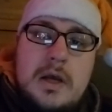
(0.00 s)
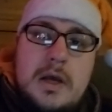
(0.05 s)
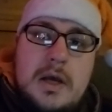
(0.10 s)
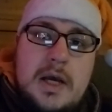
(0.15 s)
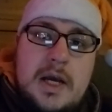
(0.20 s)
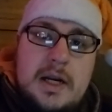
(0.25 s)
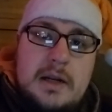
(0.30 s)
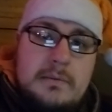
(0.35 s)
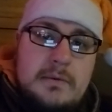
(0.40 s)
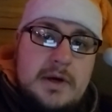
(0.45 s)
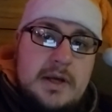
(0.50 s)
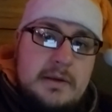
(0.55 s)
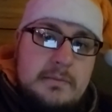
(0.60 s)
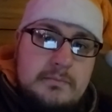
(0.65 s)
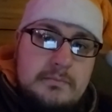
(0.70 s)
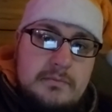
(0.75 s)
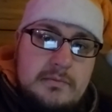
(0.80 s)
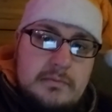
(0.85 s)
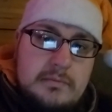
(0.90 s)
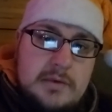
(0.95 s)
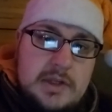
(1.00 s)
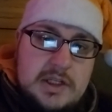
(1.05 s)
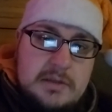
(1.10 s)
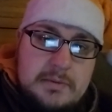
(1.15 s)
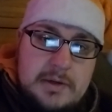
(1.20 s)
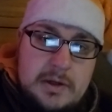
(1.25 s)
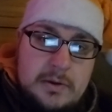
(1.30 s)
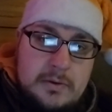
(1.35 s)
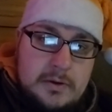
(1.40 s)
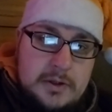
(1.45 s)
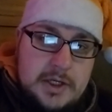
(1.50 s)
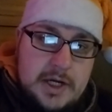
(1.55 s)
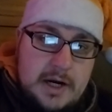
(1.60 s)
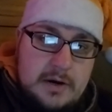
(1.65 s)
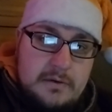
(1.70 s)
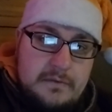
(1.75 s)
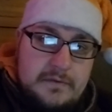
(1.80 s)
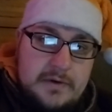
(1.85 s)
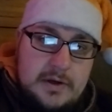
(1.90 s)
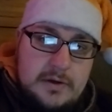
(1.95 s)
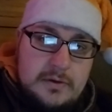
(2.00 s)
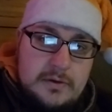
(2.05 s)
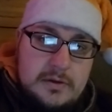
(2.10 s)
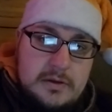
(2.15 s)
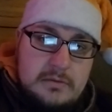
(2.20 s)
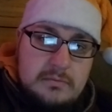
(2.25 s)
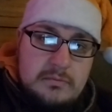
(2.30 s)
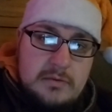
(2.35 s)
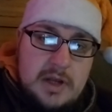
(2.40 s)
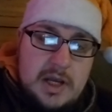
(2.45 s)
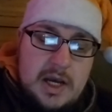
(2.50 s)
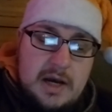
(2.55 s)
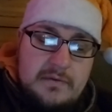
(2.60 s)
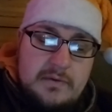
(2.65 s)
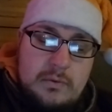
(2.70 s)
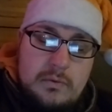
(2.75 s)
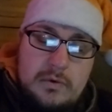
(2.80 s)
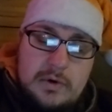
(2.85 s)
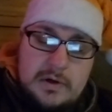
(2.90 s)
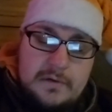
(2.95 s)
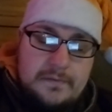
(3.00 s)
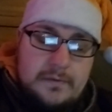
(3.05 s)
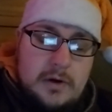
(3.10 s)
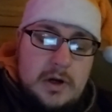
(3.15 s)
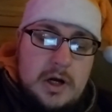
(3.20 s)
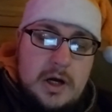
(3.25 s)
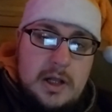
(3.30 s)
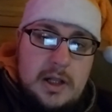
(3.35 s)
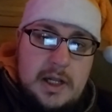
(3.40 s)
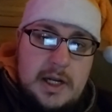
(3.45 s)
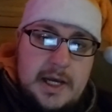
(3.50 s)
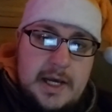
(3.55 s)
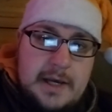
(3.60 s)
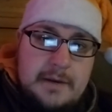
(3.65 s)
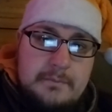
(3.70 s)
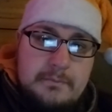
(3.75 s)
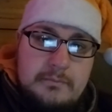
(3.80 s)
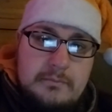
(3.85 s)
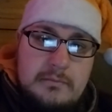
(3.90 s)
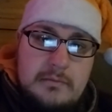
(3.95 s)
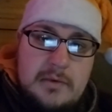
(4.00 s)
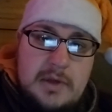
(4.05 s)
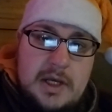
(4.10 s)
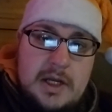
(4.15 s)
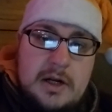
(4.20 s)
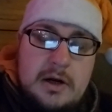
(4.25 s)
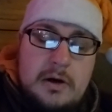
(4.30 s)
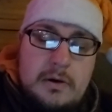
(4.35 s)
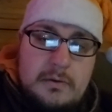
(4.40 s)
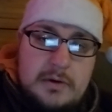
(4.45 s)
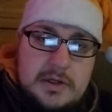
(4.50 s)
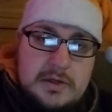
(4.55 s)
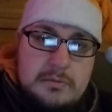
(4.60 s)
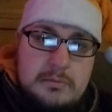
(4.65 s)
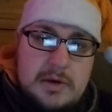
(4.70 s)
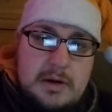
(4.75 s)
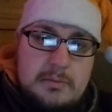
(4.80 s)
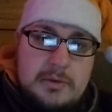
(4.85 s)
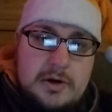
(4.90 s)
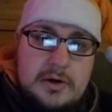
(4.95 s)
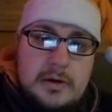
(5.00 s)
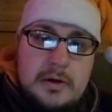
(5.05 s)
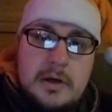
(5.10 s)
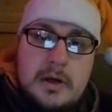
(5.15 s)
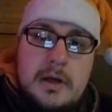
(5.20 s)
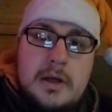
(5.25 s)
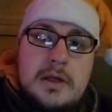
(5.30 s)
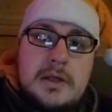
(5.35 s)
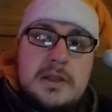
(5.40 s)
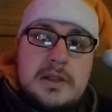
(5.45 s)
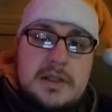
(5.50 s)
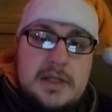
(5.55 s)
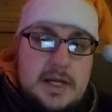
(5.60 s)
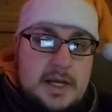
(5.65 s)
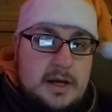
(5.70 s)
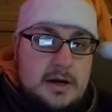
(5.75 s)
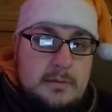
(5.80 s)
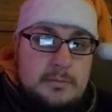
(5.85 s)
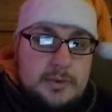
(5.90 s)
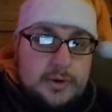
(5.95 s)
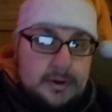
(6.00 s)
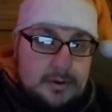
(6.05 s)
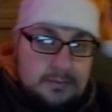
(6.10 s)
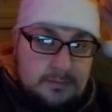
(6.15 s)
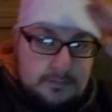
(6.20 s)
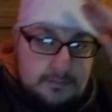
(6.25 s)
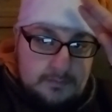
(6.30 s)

Anyway, this has been Orange Hat Reviews. Have a wonderful holiday, and always remember, stay humble.